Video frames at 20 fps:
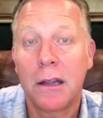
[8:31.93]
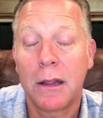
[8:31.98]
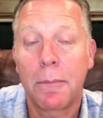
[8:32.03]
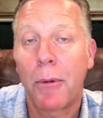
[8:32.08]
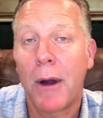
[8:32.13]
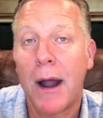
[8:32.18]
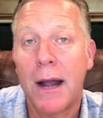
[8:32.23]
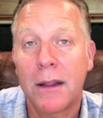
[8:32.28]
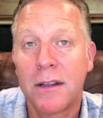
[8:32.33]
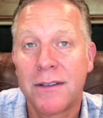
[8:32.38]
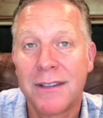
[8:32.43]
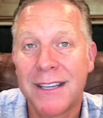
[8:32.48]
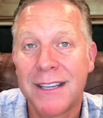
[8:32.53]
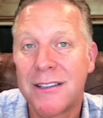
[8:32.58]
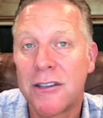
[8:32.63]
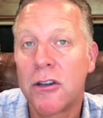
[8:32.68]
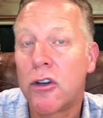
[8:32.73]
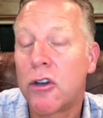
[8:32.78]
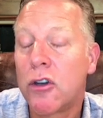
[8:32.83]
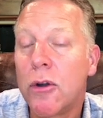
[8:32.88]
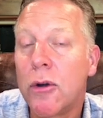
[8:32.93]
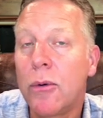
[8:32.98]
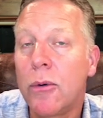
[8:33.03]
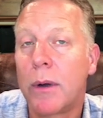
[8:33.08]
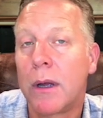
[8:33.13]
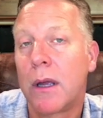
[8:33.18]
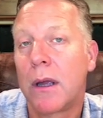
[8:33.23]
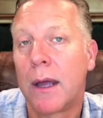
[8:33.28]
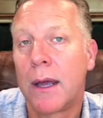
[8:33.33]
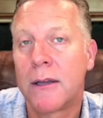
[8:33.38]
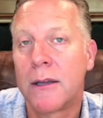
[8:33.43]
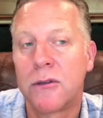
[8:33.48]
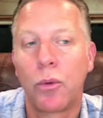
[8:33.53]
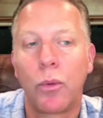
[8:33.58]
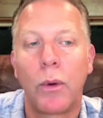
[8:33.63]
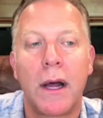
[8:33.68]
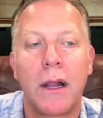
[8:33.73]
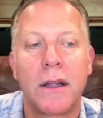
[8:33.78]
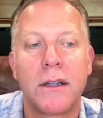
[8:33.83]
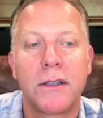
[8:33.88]
The practice isn't doing as
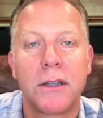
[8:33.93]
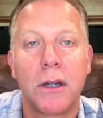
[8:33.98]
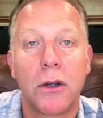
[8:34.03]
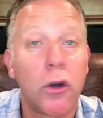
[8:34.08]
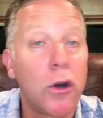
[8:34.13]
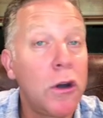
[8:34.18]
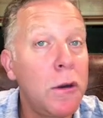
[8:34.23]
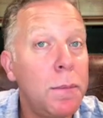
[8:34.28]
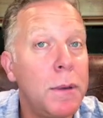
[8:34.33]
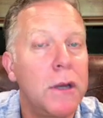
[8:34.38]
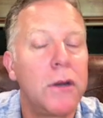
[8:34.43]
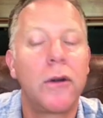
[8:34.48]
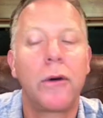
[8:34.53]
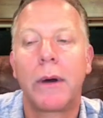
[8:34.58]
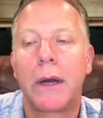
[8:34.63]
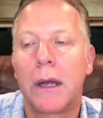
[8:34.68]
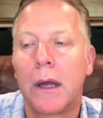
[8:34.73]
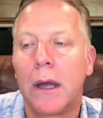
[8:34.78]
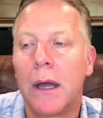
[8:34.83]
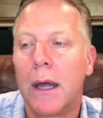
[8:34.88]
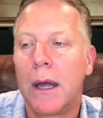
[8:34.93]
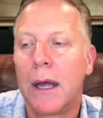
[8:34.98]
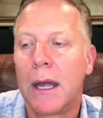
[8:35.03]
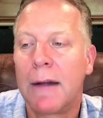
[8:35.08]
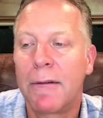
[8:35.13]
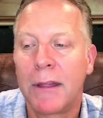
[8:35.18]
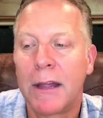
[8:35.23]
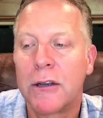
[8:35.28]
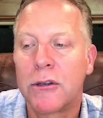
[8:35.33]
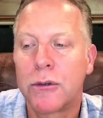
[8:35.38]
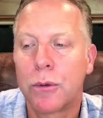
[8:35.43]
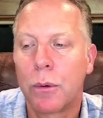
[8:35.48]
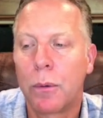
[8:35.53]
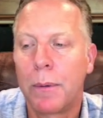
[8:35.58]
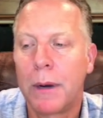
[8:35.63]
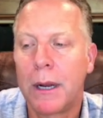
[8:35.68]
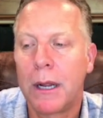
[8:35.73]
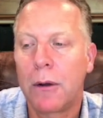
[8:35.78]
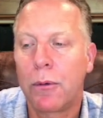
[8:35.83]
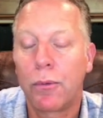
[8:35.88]
well as it could be doing if things were
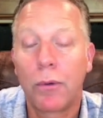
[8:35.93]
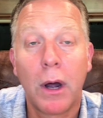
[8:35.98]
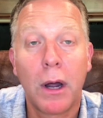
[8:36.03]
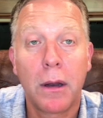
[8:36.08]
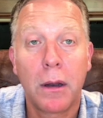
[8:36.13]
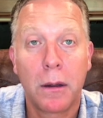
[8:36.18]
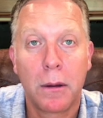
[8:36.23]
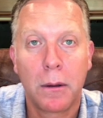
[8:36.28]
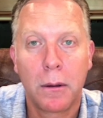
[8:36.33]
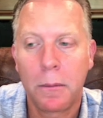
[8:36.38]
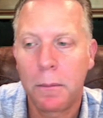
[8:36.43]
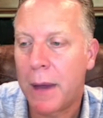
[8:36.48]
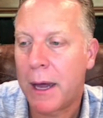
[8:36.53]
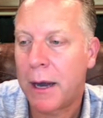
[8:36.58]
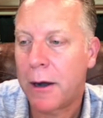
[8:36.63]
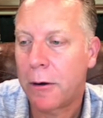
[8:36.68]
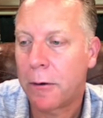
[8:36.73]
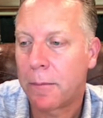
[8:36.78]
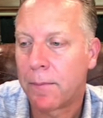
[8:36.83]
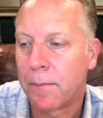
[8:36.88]
being run better.